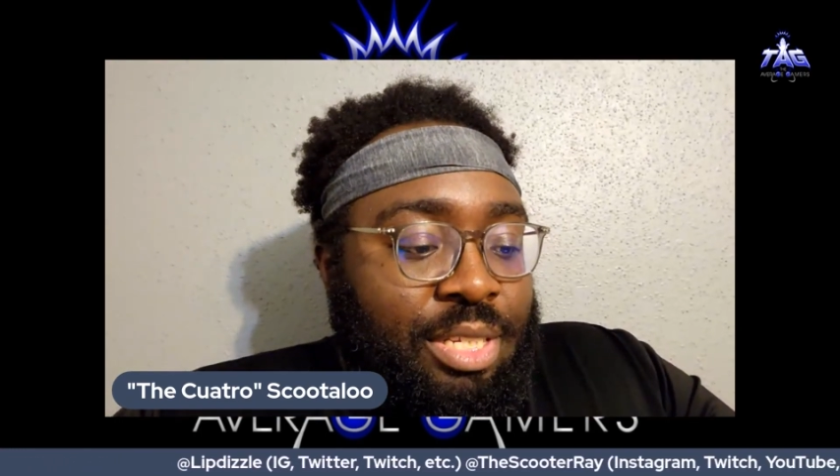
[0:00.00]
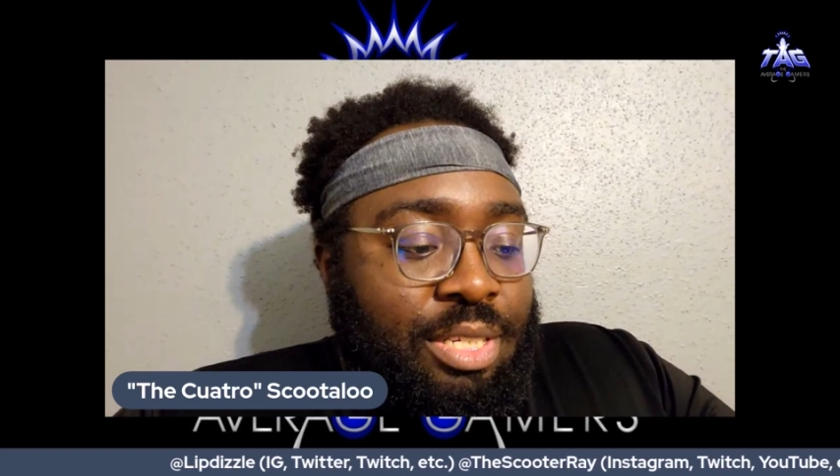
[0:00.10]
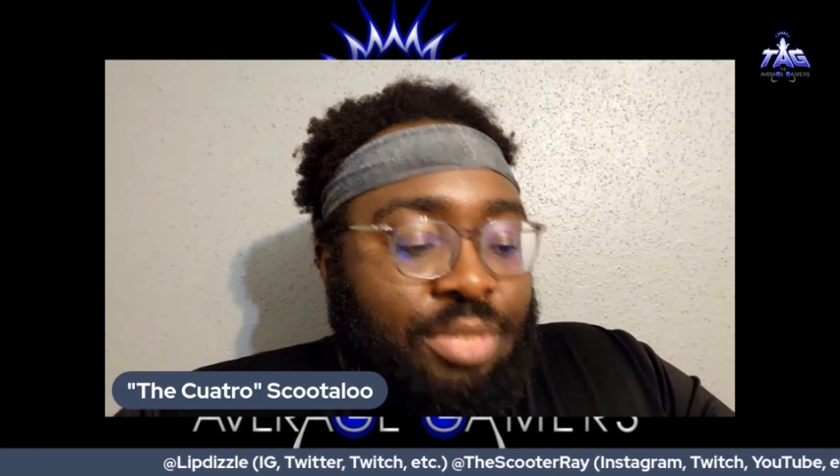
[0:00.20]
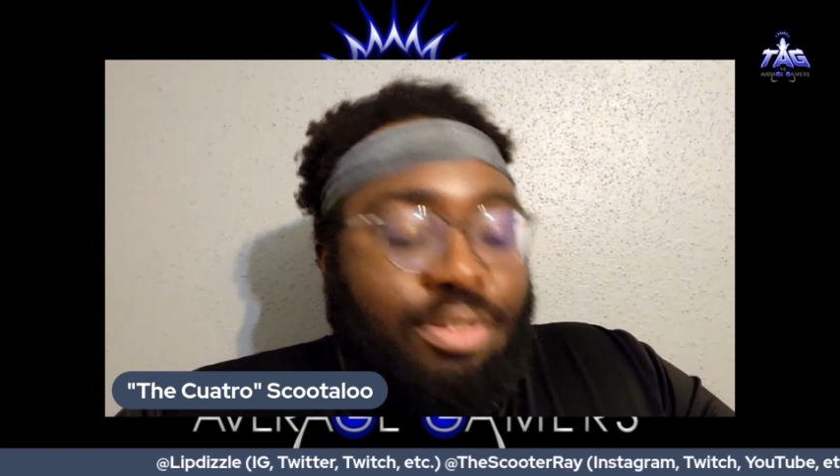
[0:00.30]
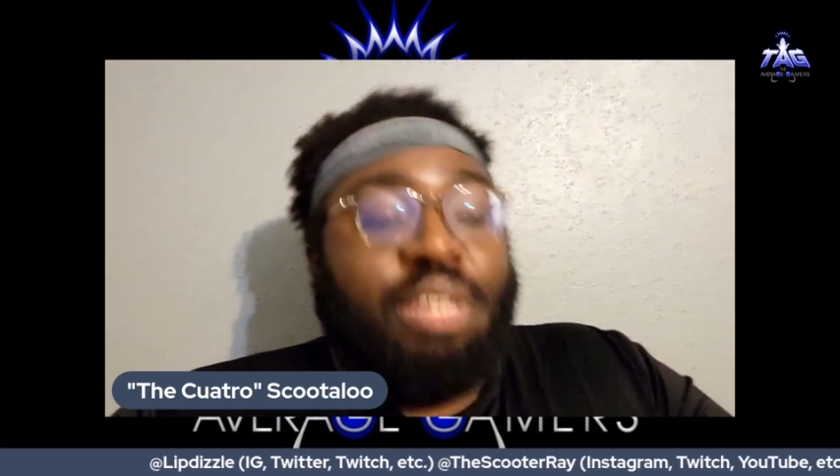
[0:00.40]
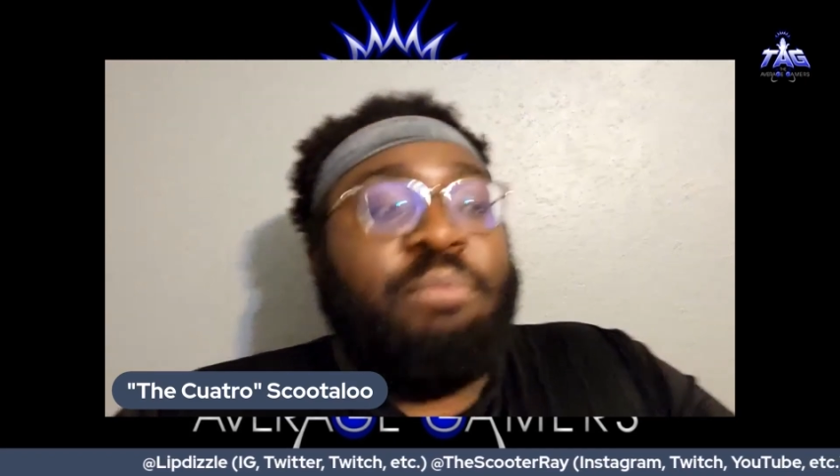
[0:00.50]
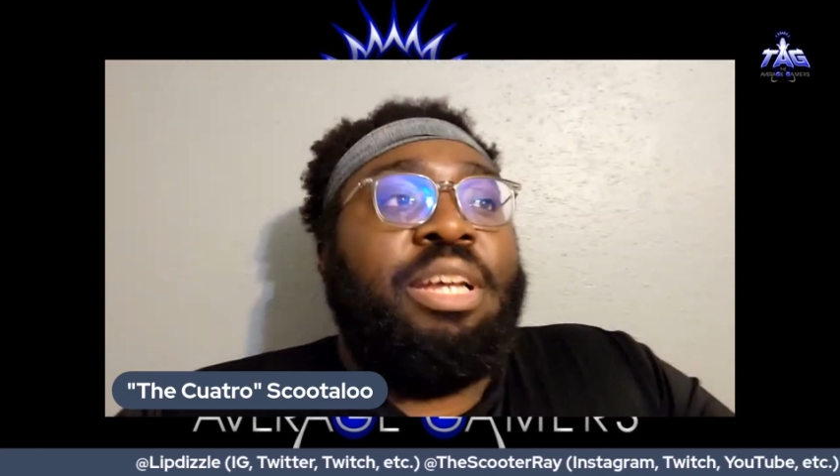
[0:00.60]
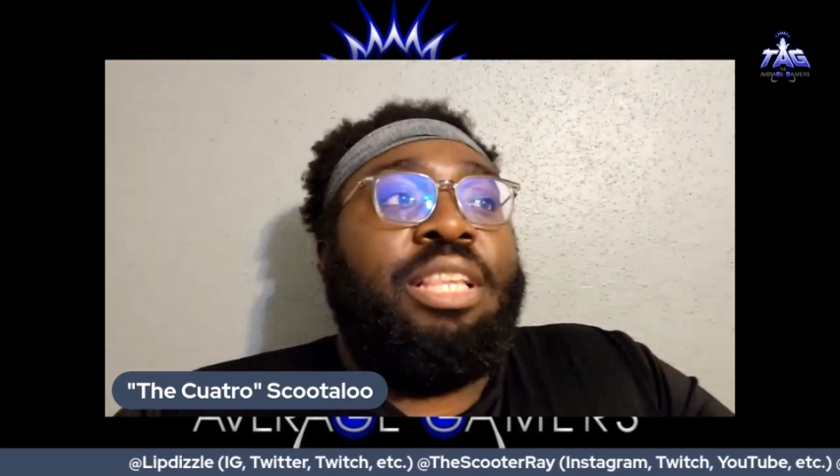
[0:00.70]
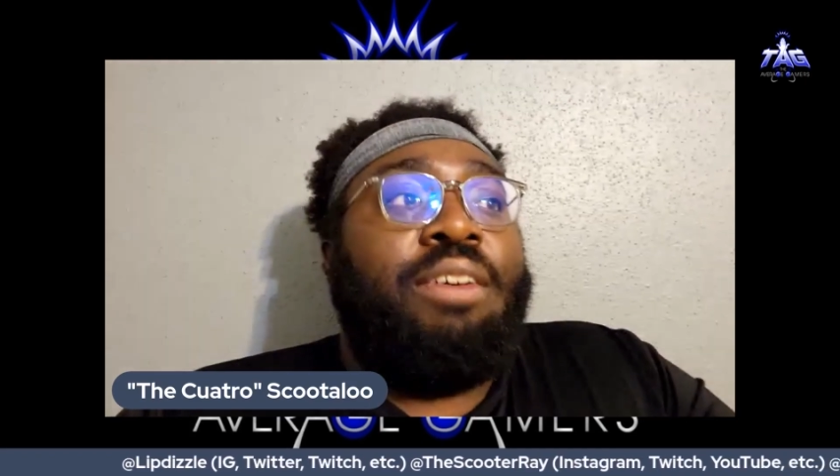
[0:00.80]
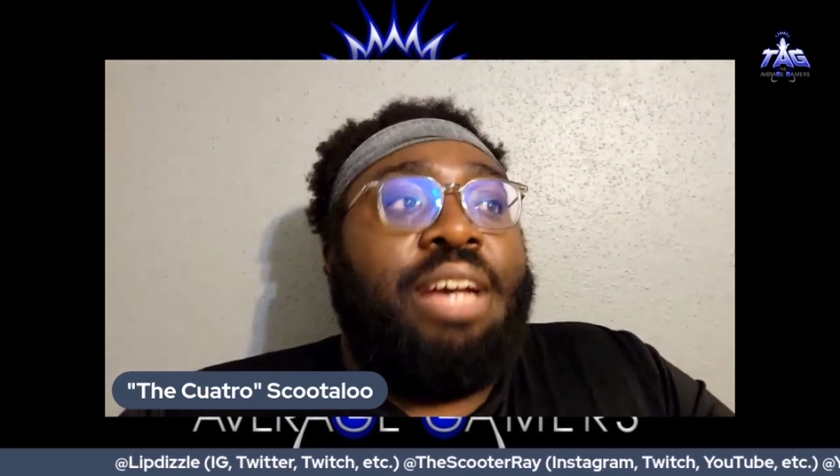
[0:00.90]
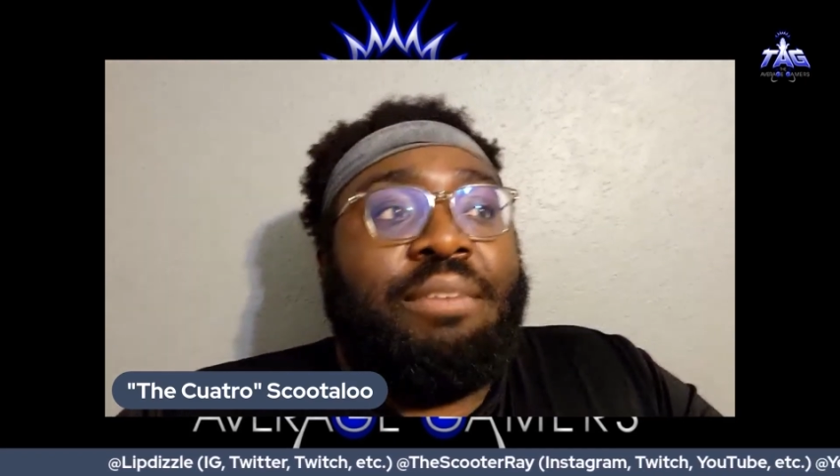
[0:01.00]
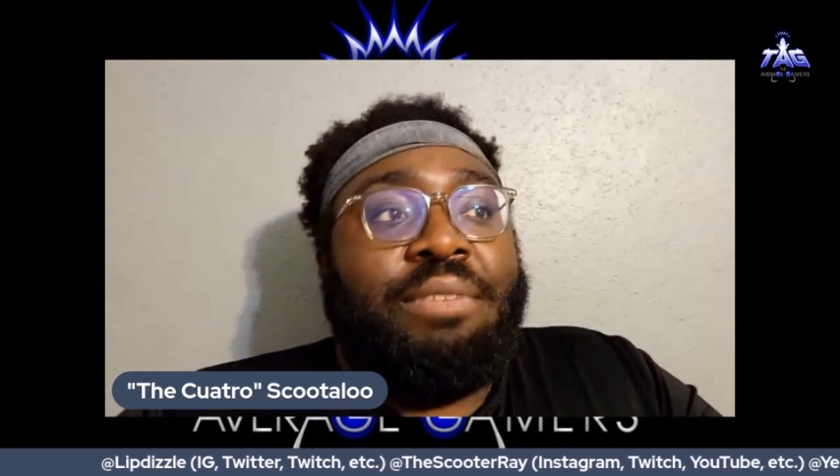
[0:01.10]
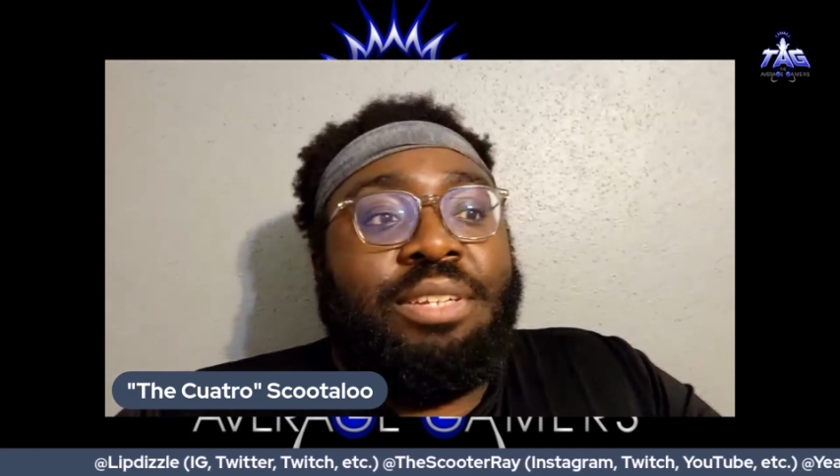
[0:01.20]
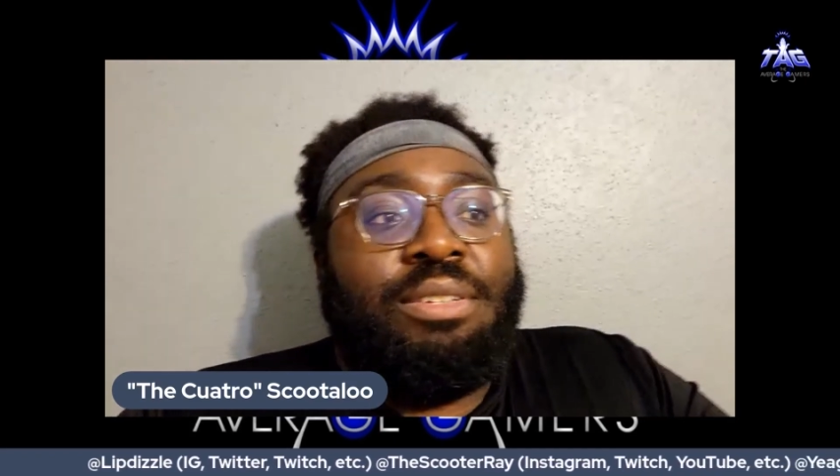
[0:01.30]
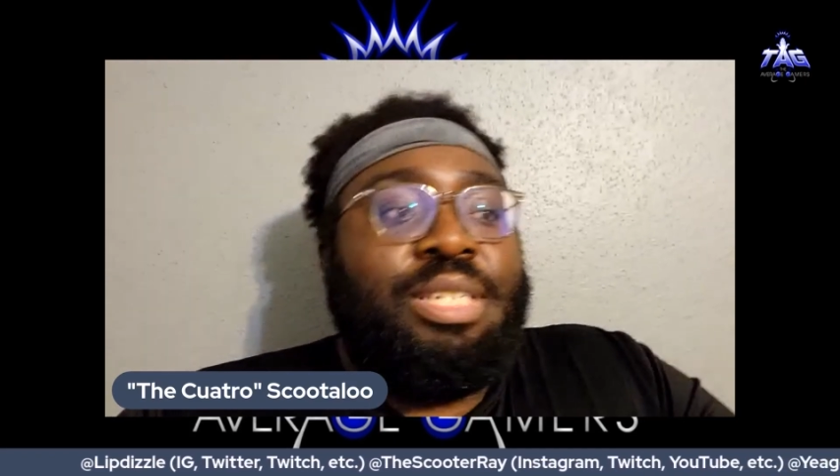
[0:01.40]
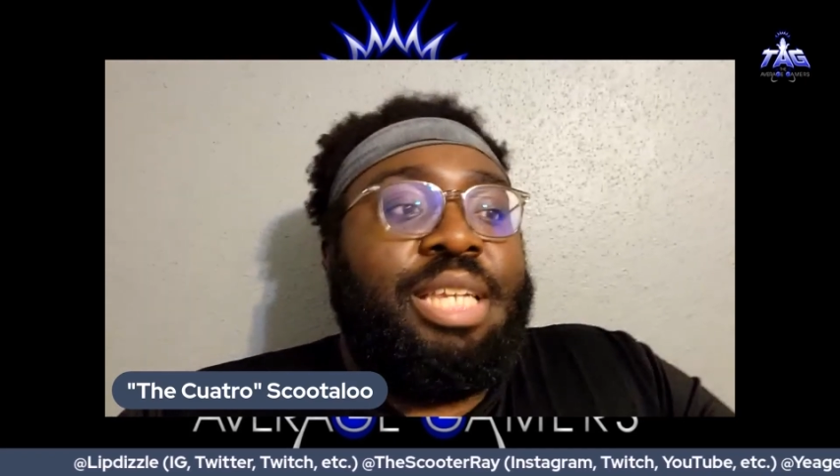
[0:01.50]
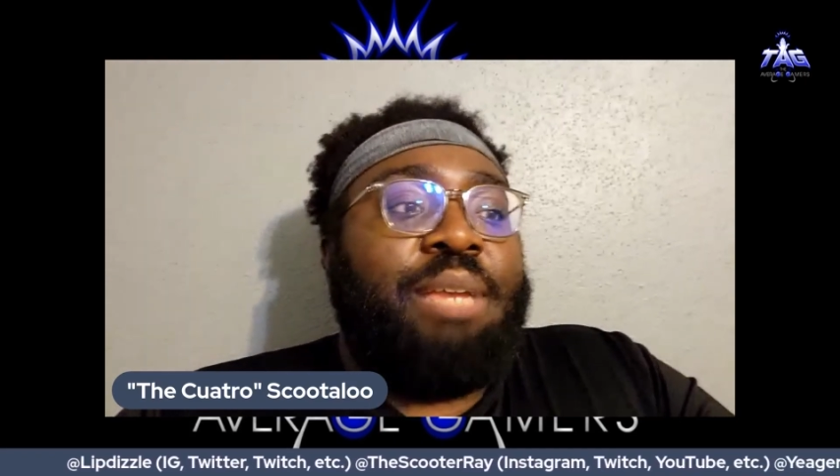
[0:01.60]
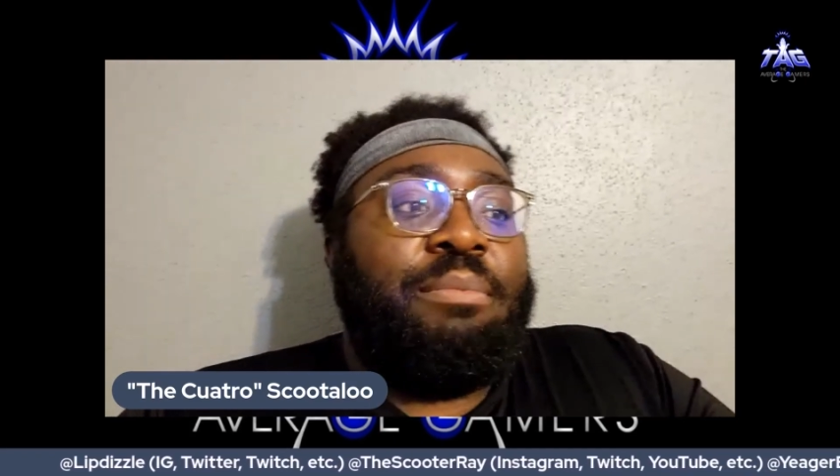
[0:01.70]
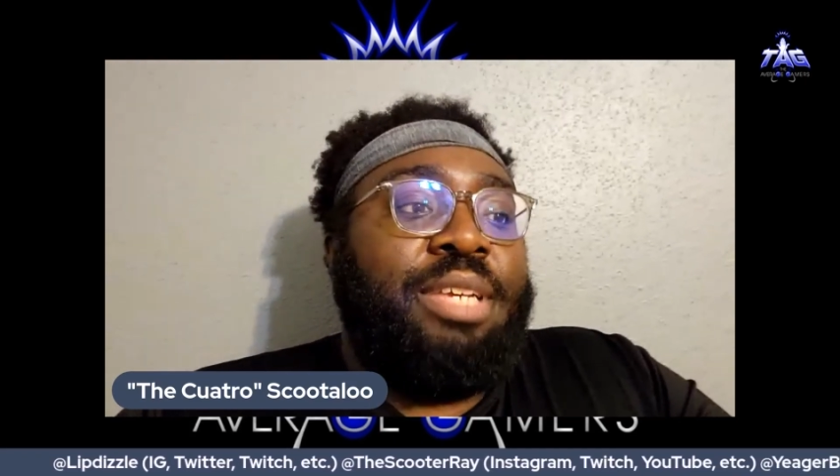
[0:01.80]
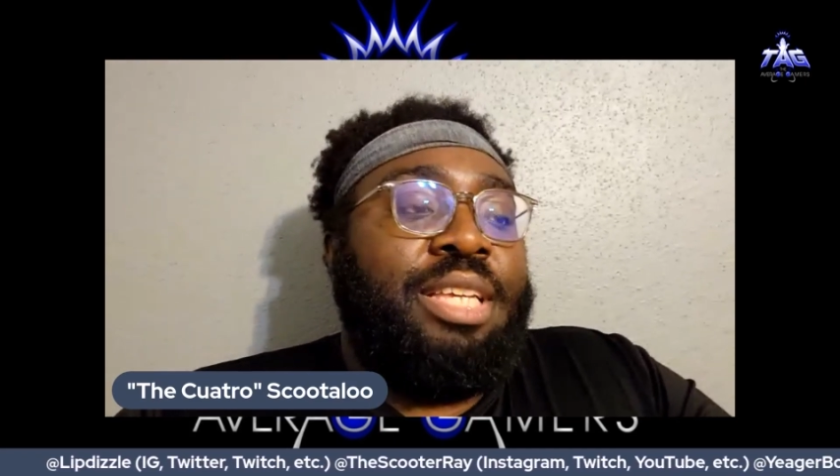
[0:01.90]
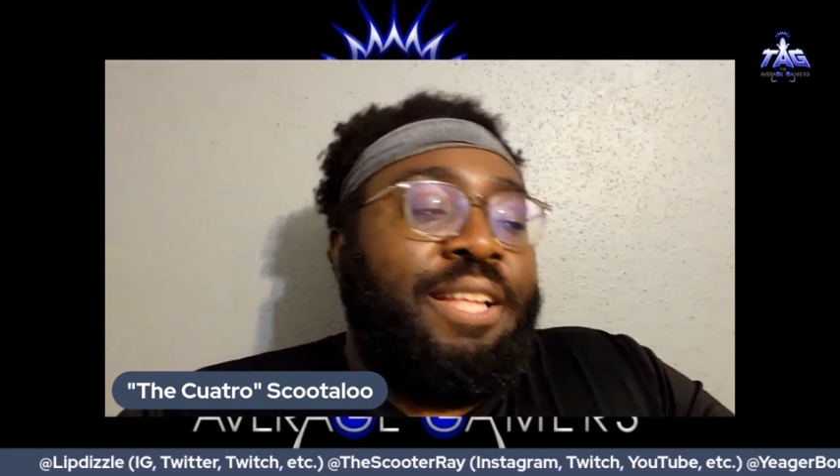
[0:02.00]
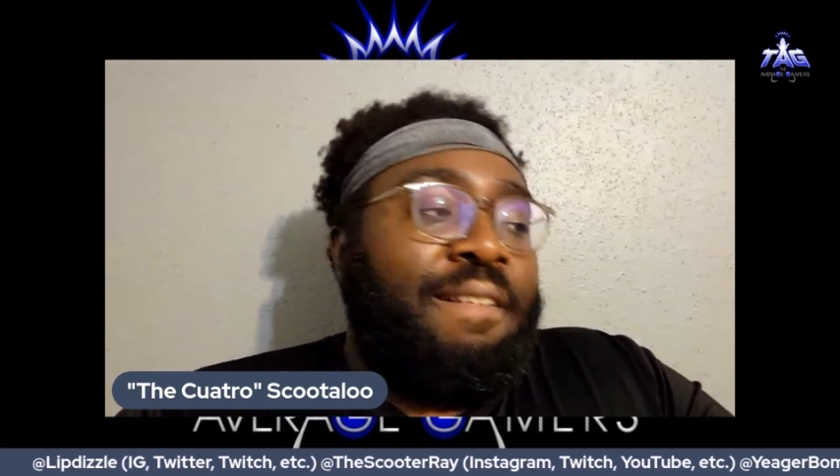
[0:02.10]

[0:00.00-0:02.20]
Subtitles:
Trick and Mello have a little segment